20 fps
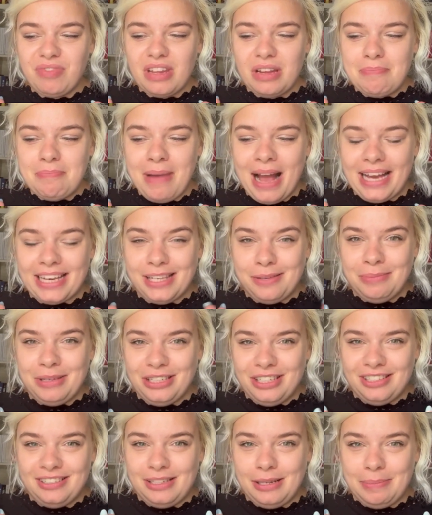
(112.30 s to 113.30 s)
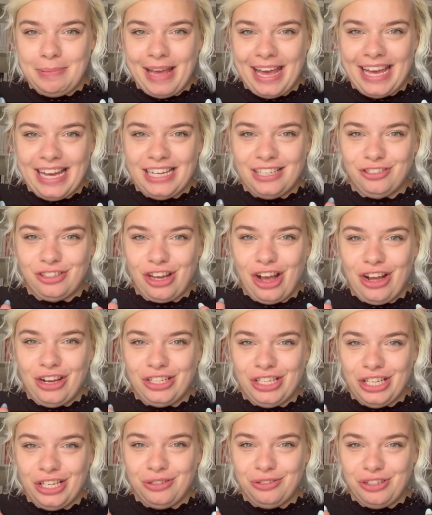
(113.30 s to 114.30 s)
my community page
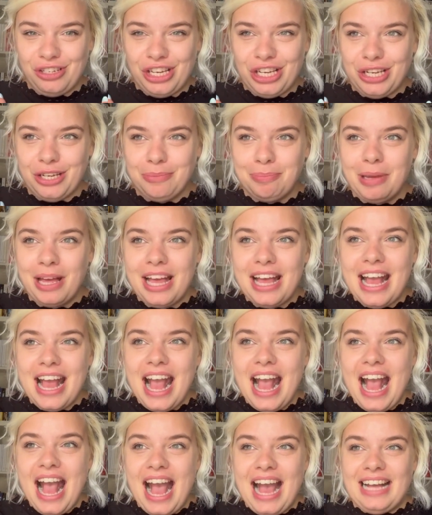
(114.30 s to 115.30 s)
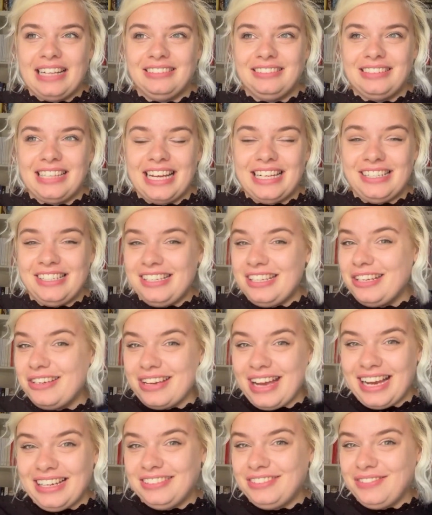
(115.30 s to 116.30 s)
on YouTube and said, do you
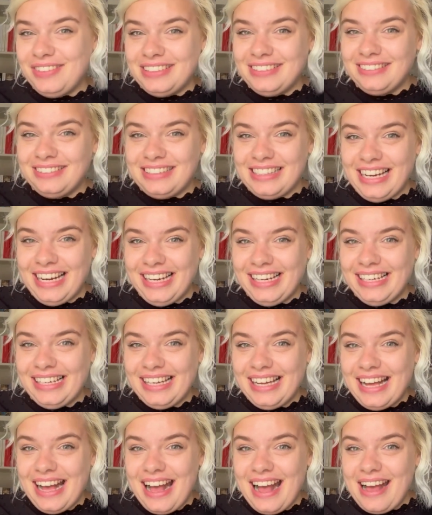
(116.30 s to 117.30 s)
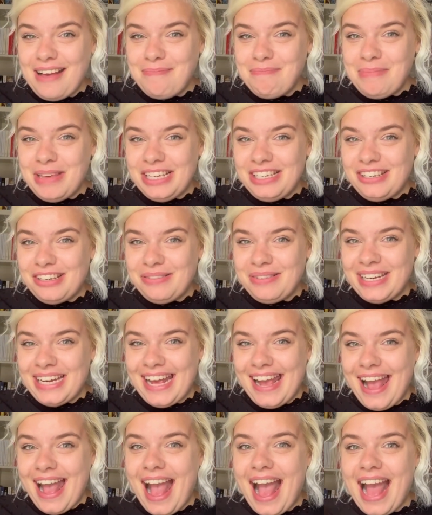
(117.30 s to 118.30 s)
guys fancy me doing
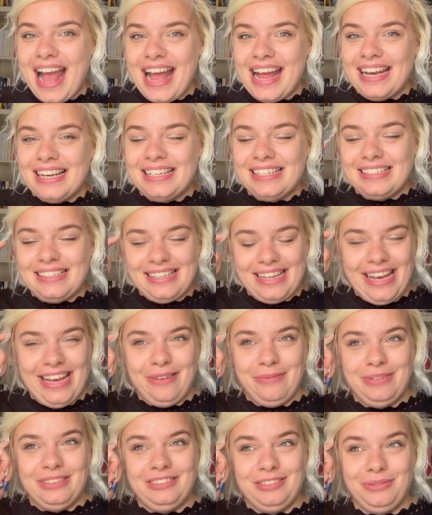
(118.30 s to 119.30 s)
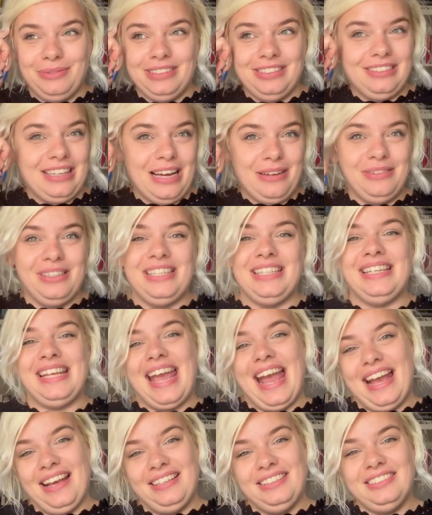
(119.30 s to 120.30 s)
it? And it was a resounding
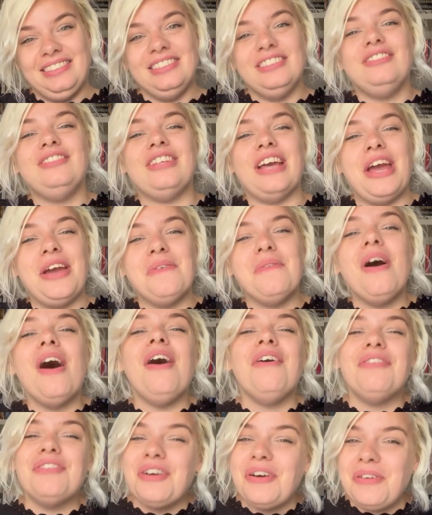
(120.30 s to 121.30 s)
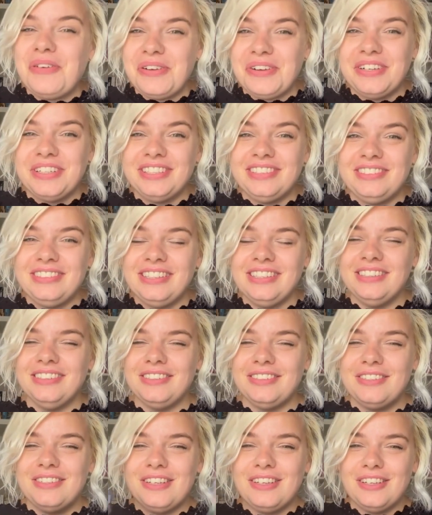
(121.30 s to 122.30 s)
yes. So, of course,
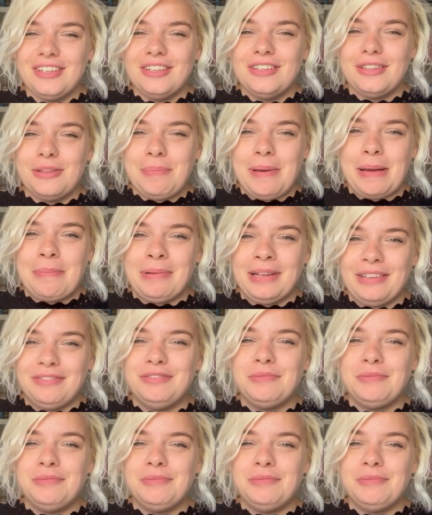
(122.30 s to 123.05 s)
the people have